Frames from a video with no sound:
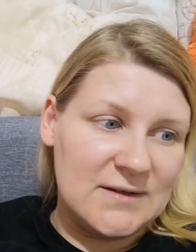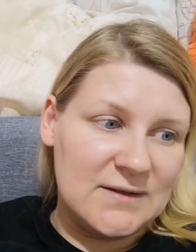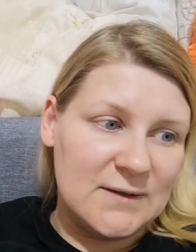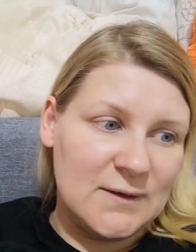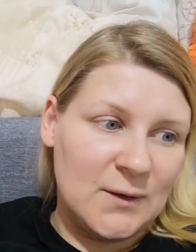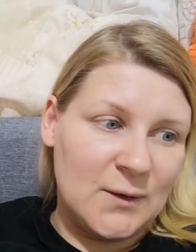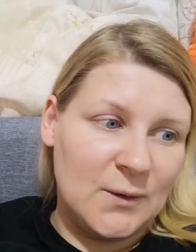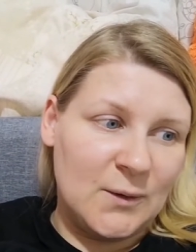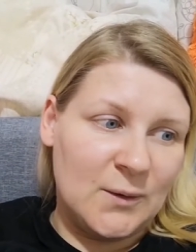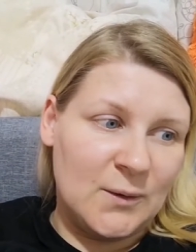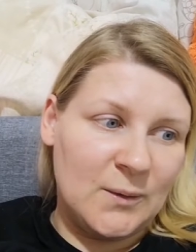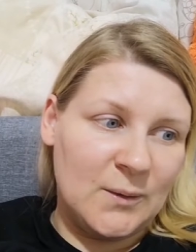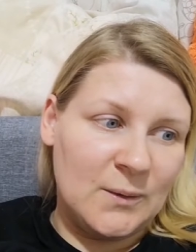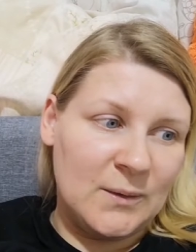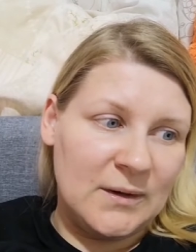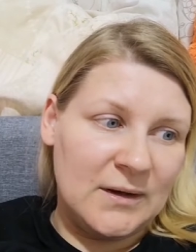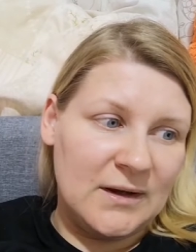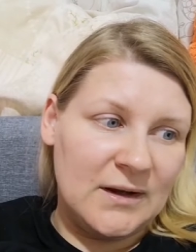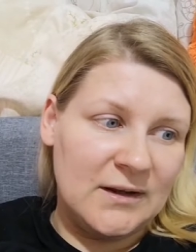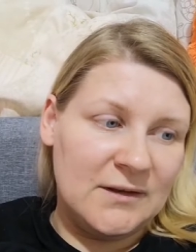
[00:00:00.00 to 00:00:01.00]

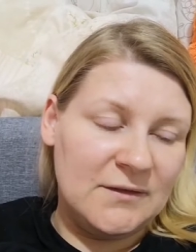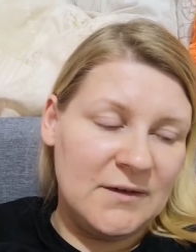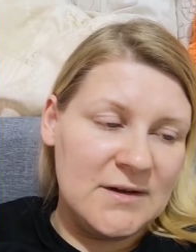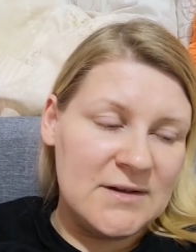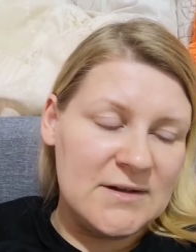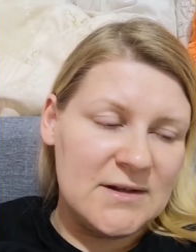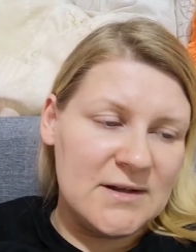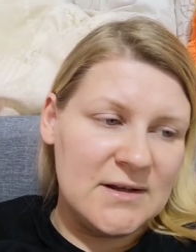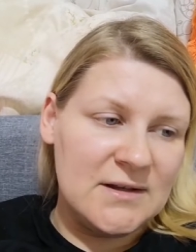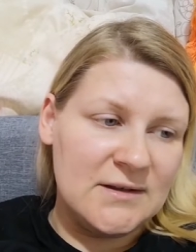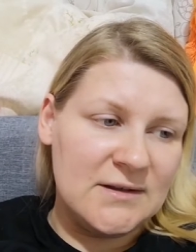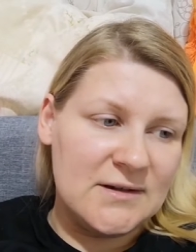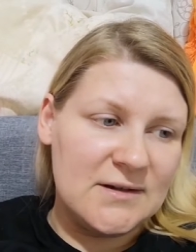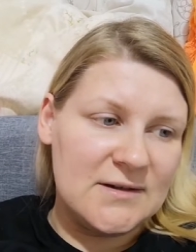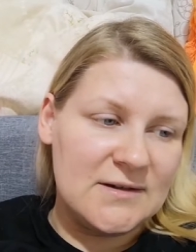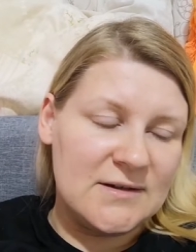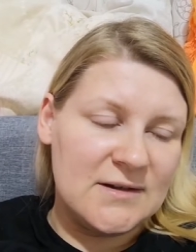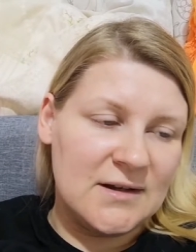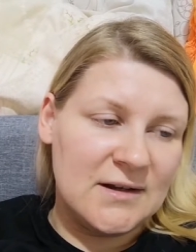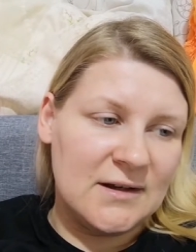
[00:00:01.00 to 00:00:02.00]
So it was
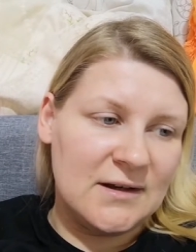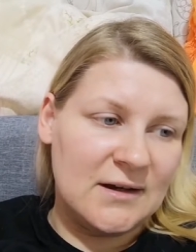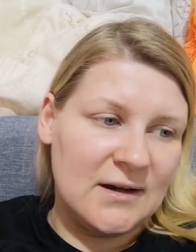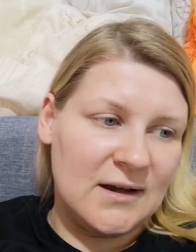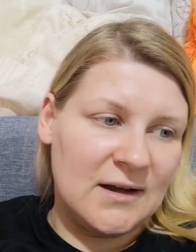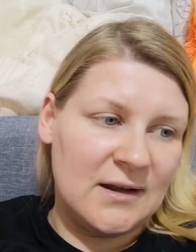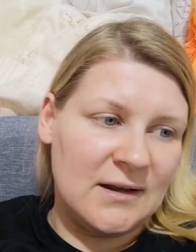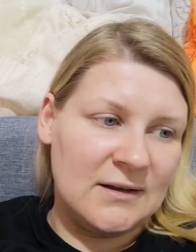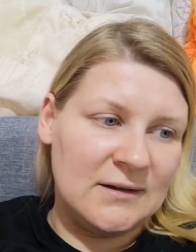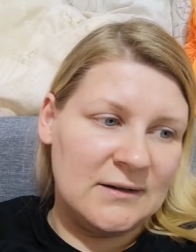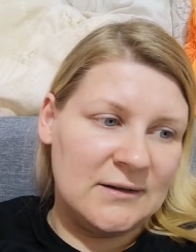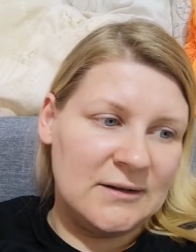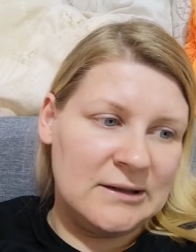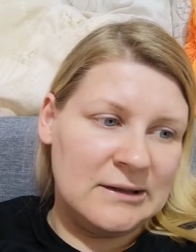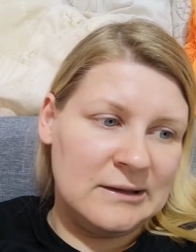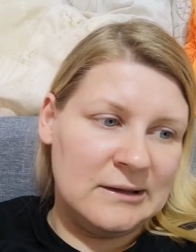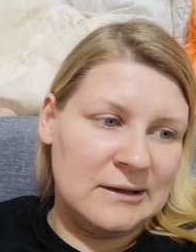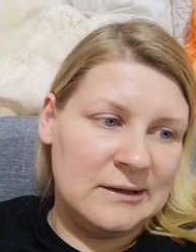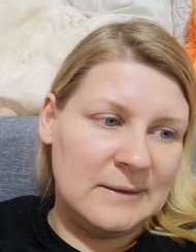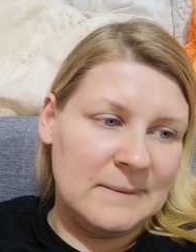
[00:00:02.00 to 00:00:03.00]
interesting. And
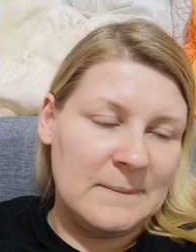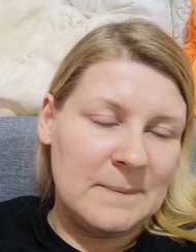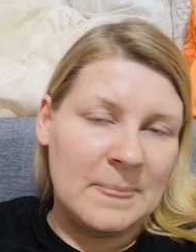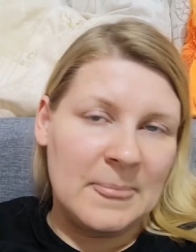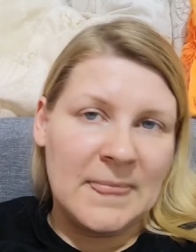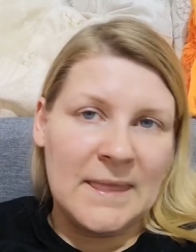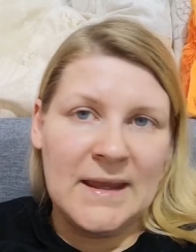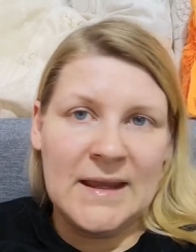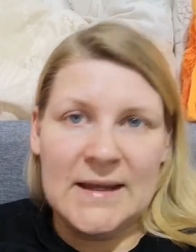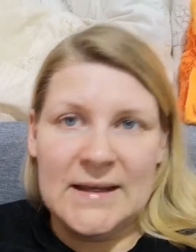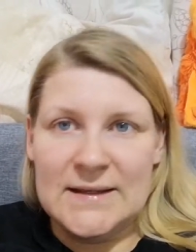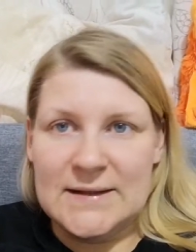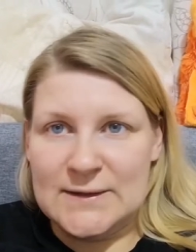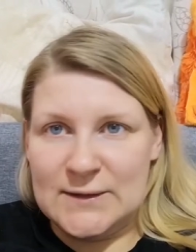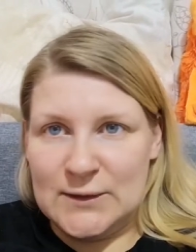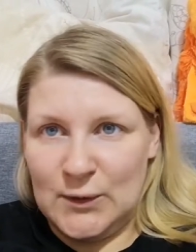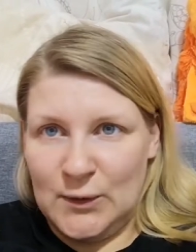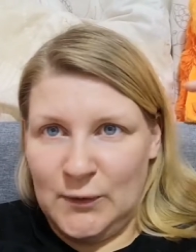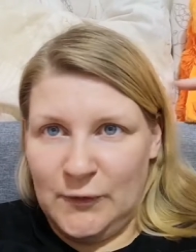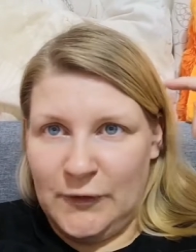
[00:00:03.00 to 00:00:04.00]
uh,
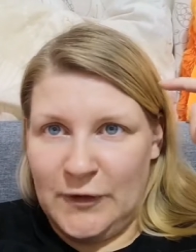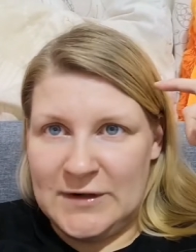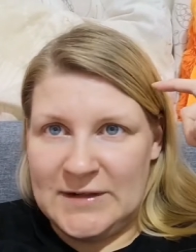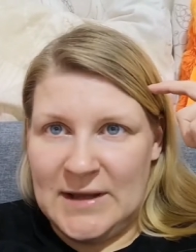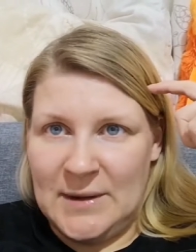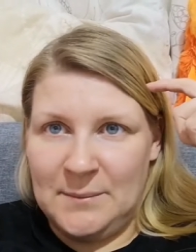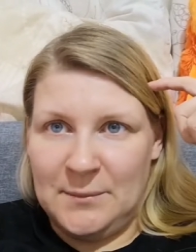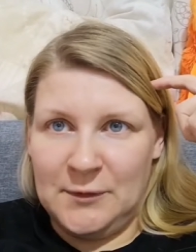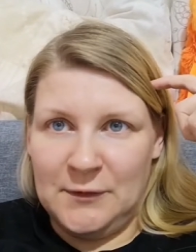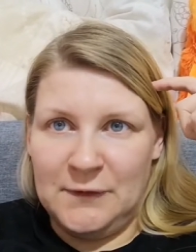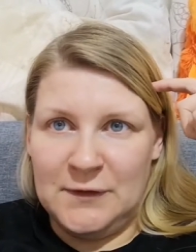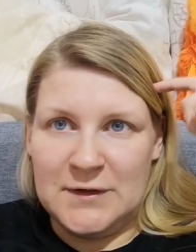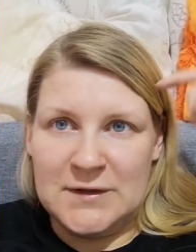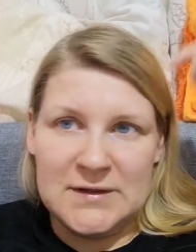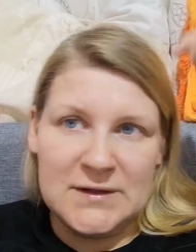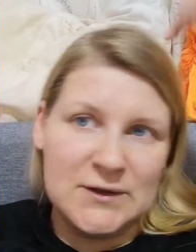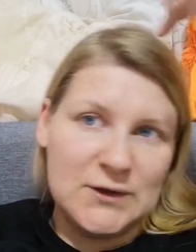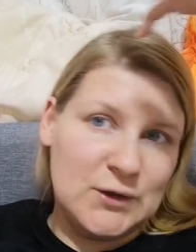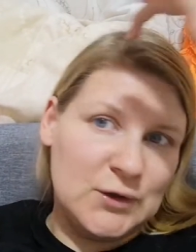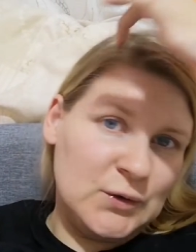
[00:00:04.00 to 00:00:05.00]
so for example
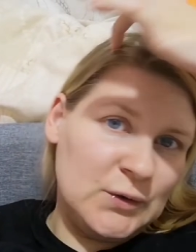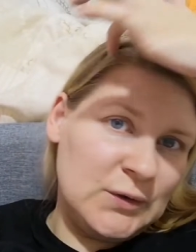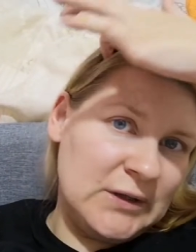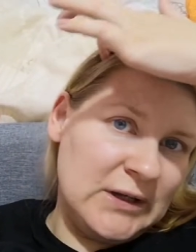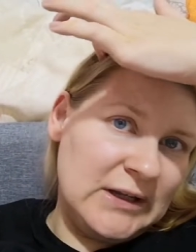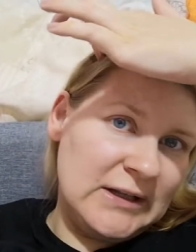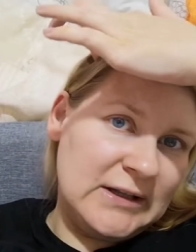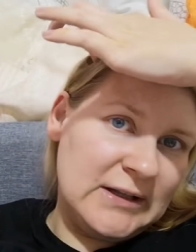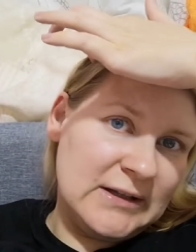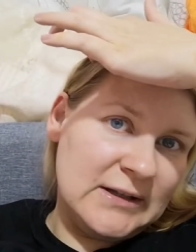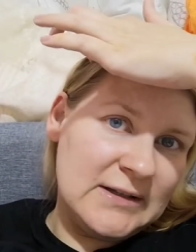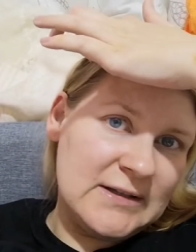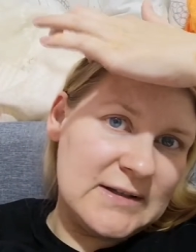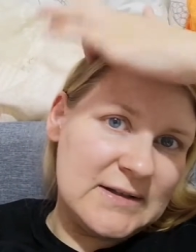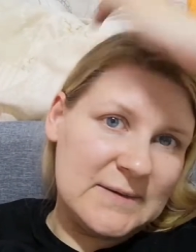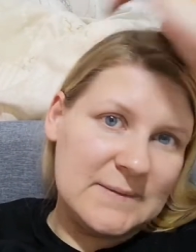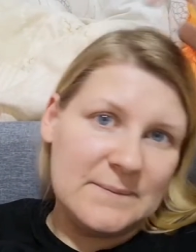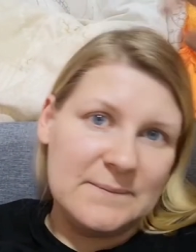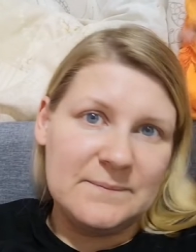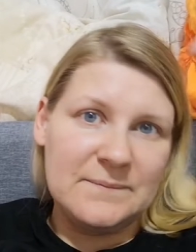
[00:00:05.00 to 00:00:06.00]
with two
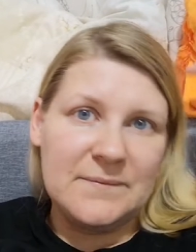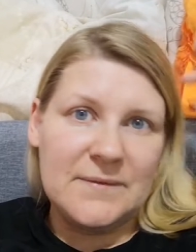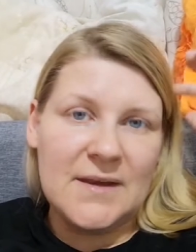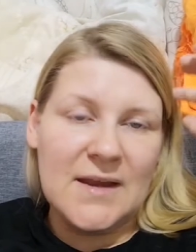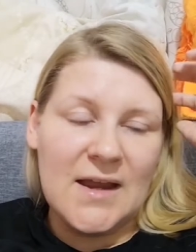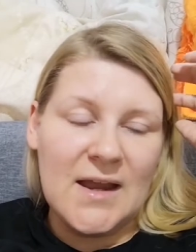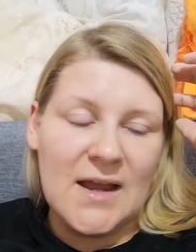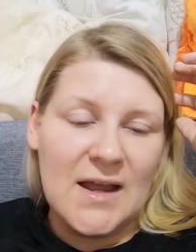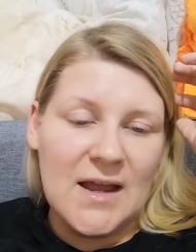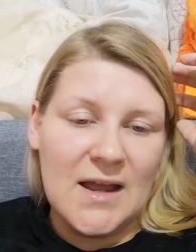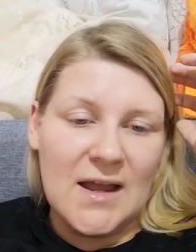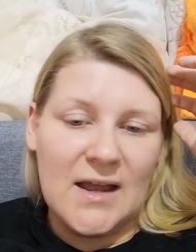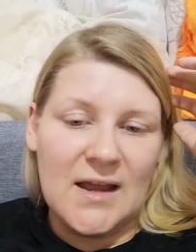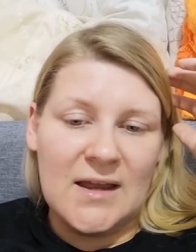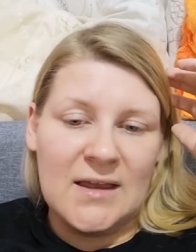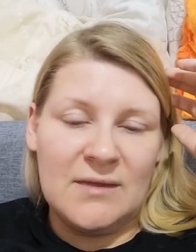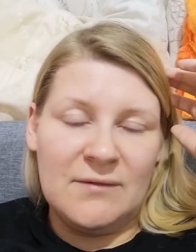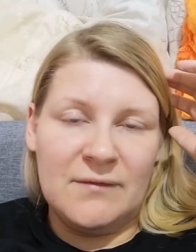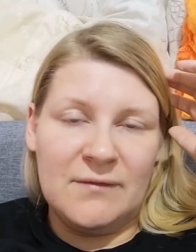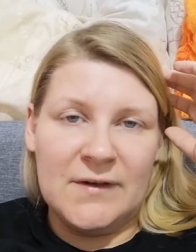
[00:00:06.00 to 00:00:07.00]
needles,
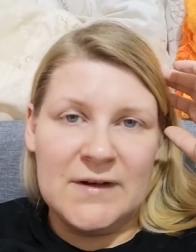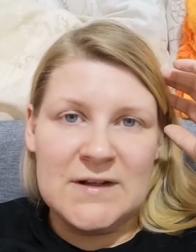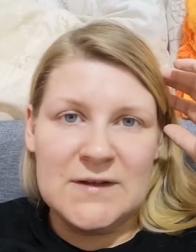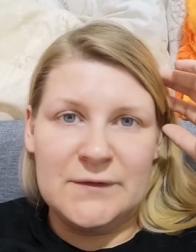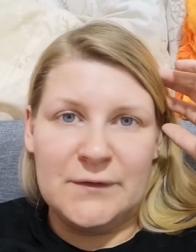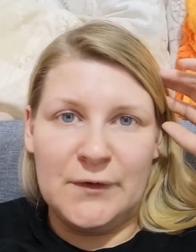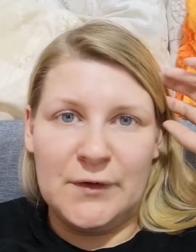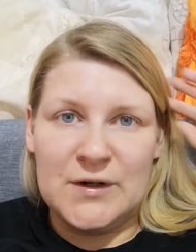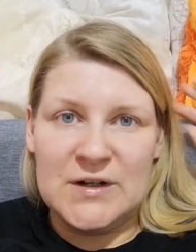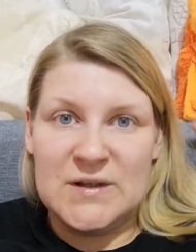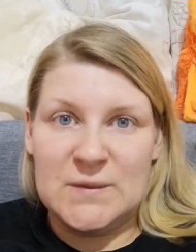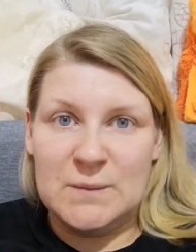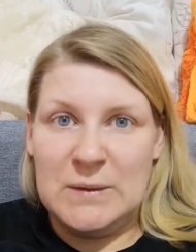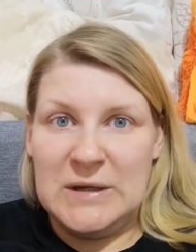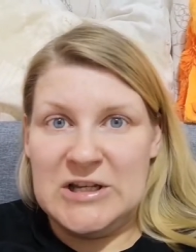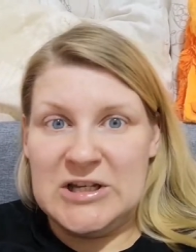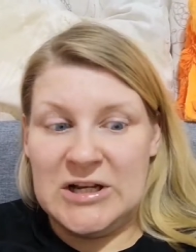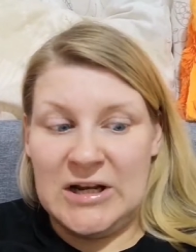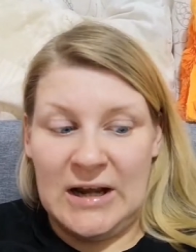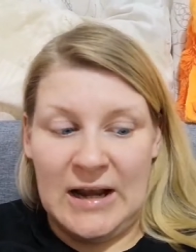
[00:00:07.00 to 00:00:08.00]
it was for
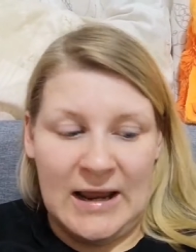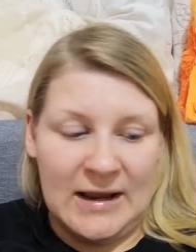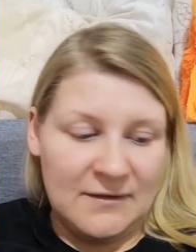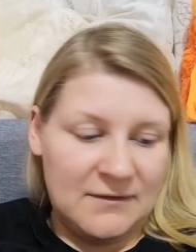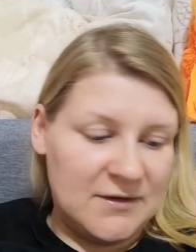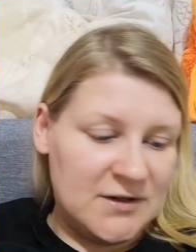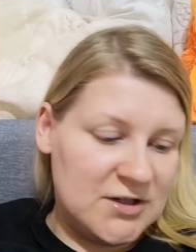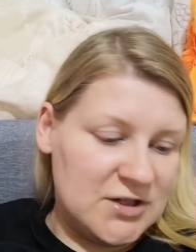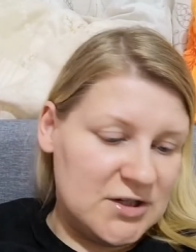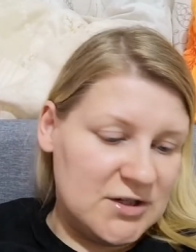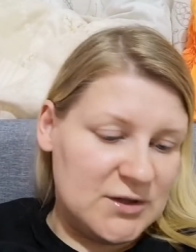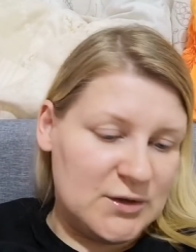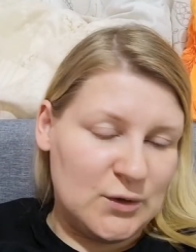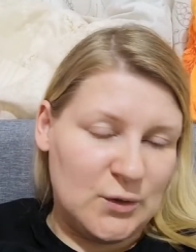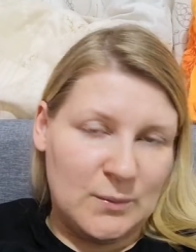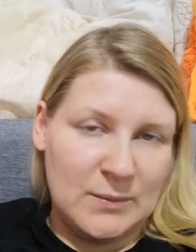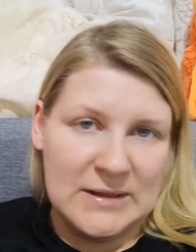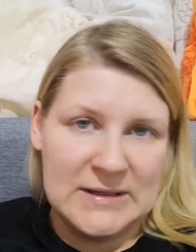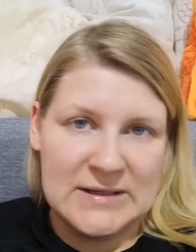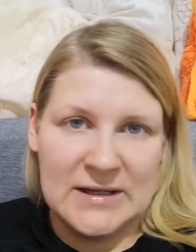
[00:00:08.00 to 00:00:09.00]
speech and language,
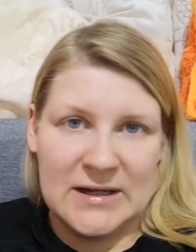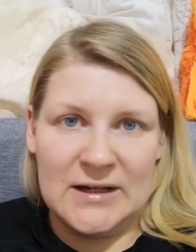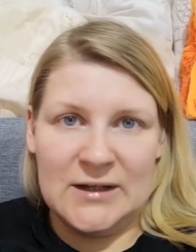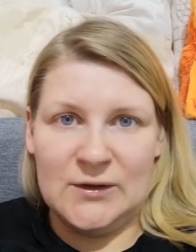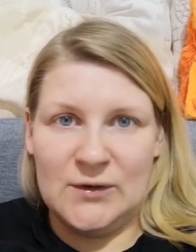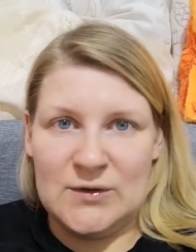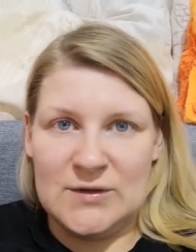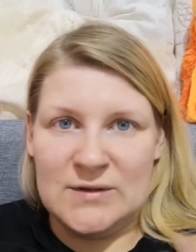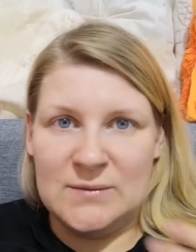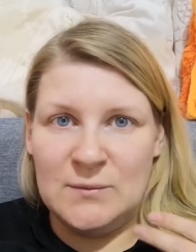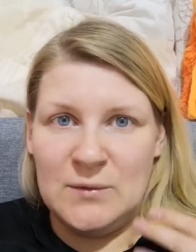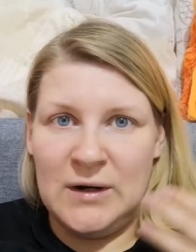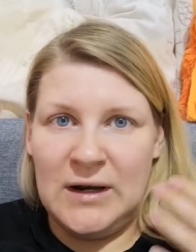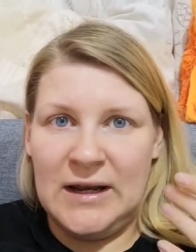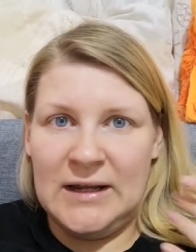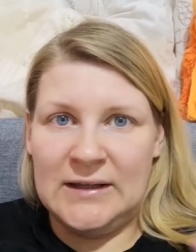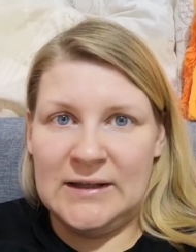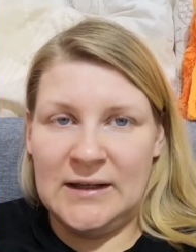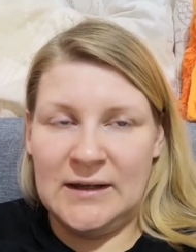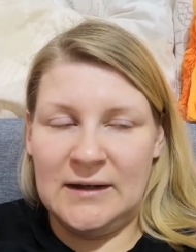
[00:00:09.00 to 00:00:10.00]
so basically to
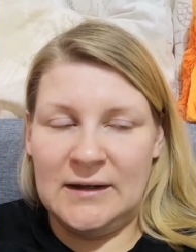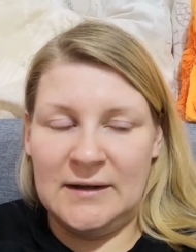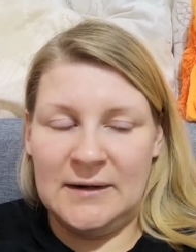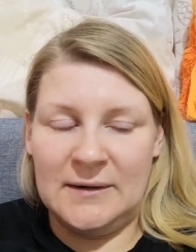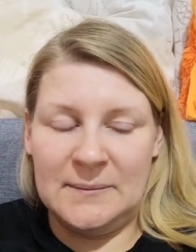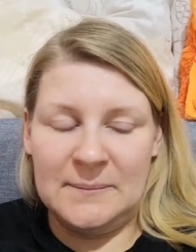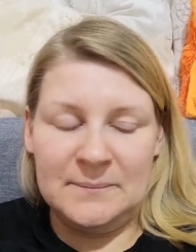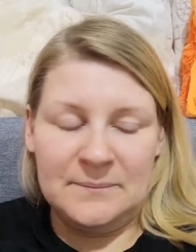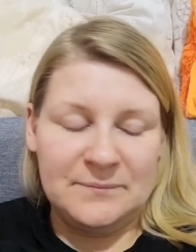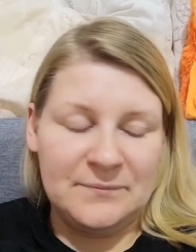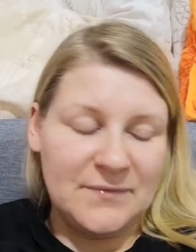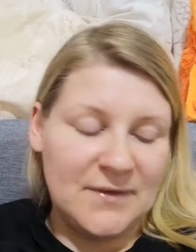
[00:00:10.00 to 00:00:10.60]
stimulate her